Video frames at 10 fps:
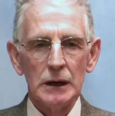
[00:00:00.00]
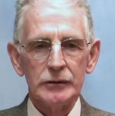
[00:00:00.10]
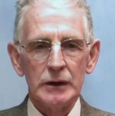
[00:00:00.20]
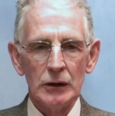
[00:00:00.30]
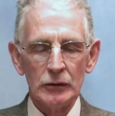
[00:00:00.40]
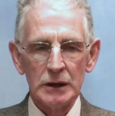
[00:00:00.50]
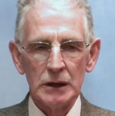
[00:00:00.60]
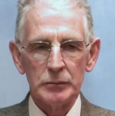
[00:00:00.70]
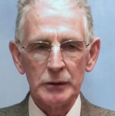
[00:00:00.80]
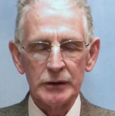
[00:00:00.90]
at
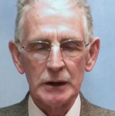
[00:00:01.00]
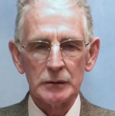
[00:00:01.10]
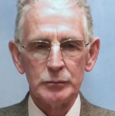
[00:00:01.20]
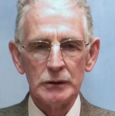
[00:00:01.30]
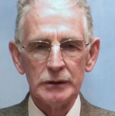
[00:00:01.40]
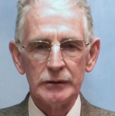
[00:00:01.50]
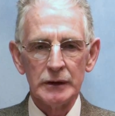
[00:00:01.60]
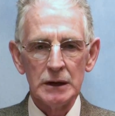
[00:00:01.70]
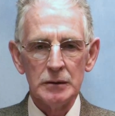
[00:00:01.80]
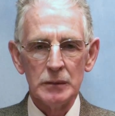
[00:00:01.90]
Elgin at that particular point in
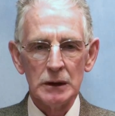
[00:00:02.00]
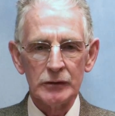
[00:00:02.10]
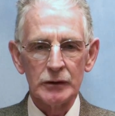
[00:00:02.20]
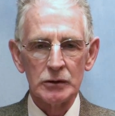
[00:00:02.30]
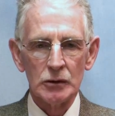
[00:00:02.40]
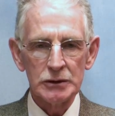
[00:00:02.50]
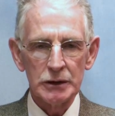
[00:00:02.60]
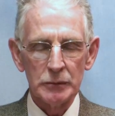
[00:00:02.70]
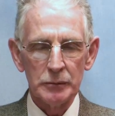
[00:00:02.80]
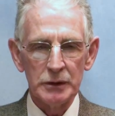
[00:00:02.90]
time, and I listened
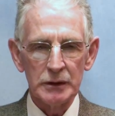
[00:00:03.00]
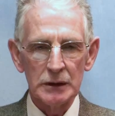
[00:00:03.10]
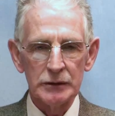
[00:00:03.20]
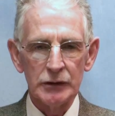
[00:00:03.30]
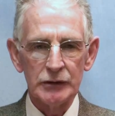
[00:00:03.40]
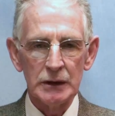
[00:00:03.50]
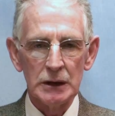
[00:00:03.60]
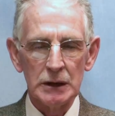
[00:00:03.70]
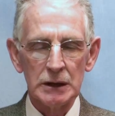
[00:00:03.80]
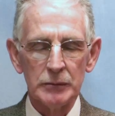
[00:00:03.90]
closely to what Peter had to
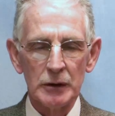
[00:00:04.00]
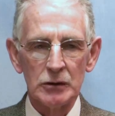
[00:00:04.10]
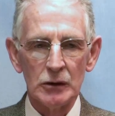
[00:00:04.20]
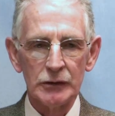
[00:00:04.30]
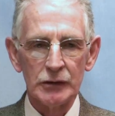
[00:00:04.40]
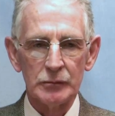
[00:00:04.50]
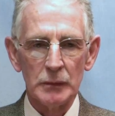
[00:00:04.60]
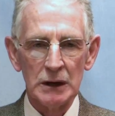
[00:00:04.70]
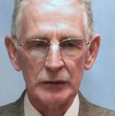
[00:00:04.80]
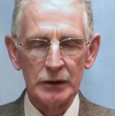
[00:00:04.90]
say, and he came across
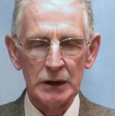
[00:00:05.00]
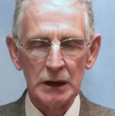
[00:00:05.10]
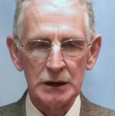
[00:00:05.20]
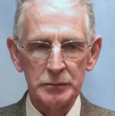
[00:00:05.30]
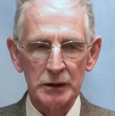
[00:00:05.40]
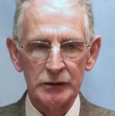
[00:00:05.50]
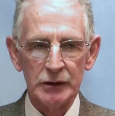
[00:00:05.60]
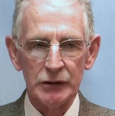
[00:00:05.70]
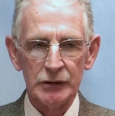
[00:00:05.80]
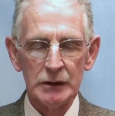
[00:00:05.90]
as a man of great
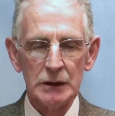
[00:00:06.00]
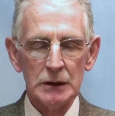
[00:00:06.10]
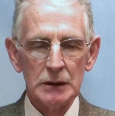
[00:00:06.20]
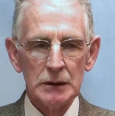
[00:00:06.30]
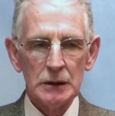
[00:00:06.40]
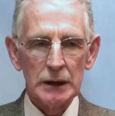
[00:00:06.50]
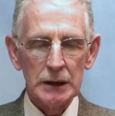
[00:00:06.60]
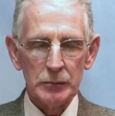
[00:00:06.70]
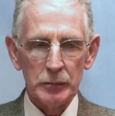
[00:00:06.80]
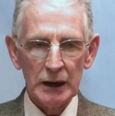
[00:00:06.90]
expertise,
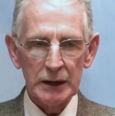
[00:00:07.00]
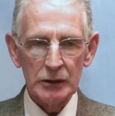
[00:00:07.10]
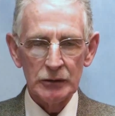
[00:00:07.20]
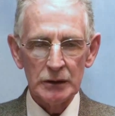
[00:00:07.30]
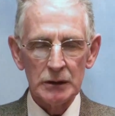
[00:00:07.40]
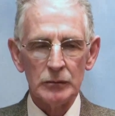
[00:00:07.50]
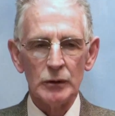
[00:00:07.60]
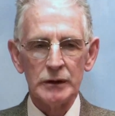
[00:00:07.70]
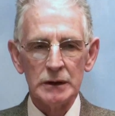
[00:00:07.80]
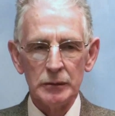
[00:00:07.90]
a great background
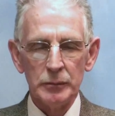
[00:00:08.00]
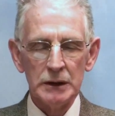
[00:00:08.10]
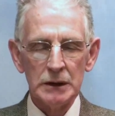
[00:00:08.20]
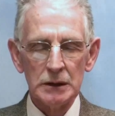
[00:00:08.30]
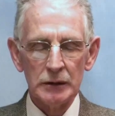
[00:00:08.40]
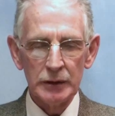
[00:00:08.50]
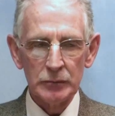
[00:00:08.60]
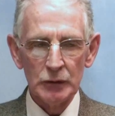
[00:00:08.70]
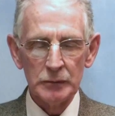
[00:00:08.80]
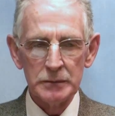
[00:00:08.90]
with independent
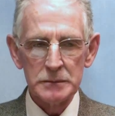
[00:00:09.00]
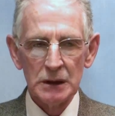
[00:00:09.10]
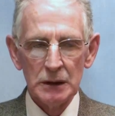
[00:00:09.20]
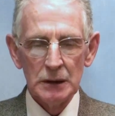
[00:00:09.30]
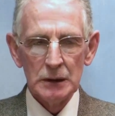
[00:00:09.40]
living movement,